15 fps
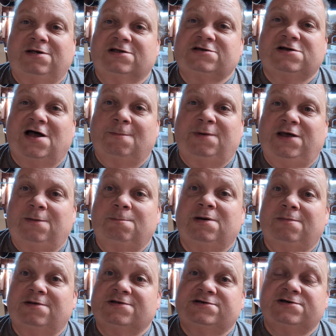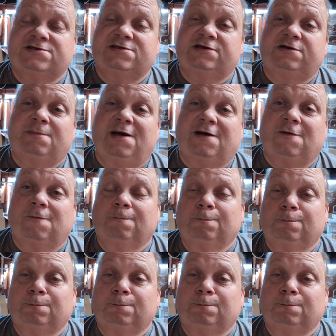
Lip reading: it's not me, maybe it's just the tobacco.